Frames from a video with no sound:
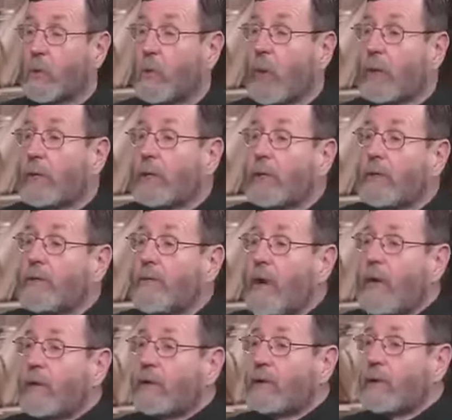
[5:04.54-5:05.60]
what did the
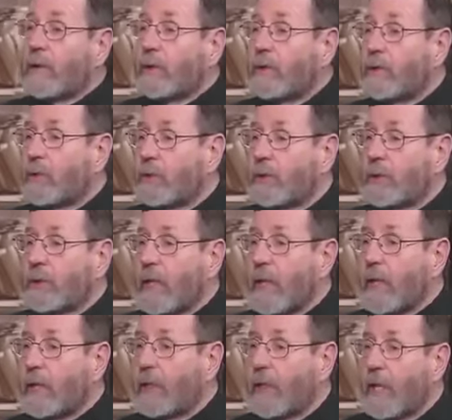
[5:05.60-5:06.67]
fathers of the church
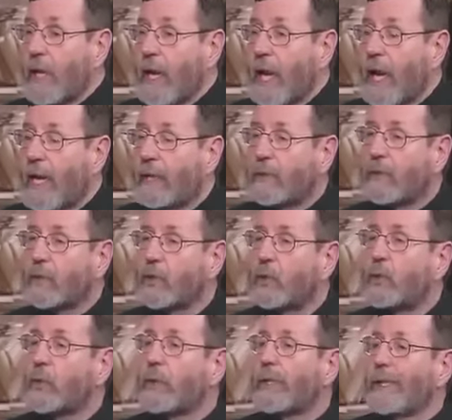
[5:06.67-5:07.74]
say? And it's a
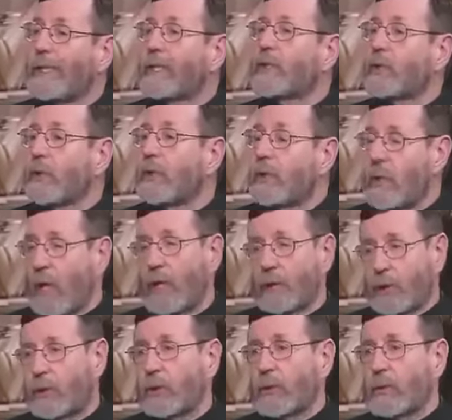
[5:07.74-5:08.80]
good
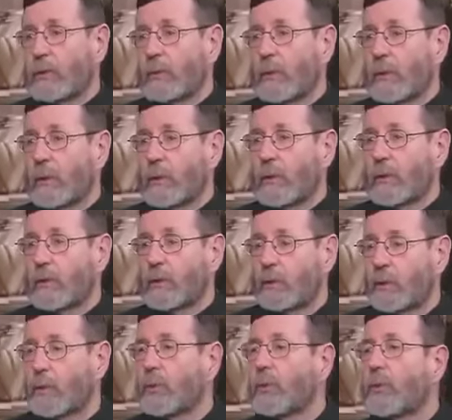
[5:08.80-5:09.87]
introduction
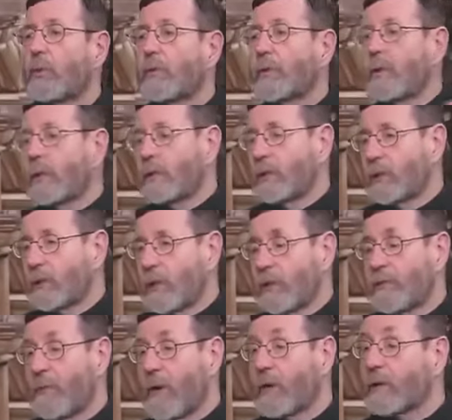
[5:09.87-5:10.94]
to the teachings of
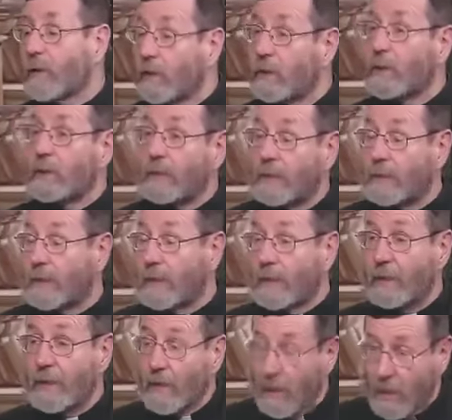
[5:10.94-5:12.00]
the fathers, and you can
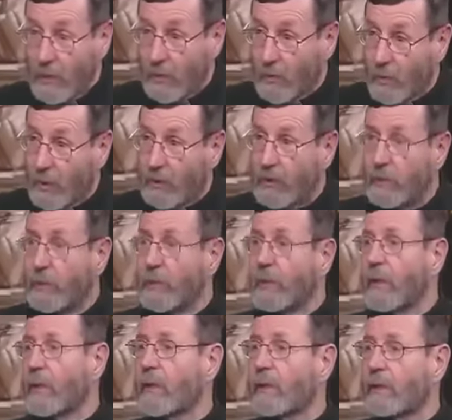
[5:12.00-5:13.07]
see
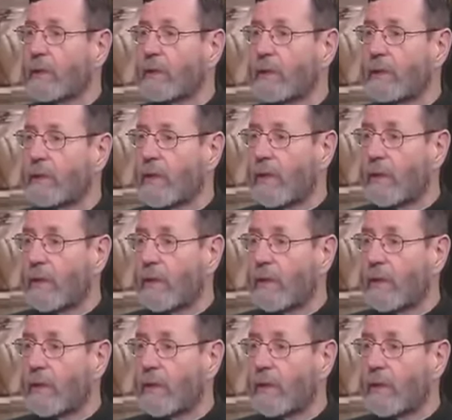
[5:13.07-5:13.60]
whether...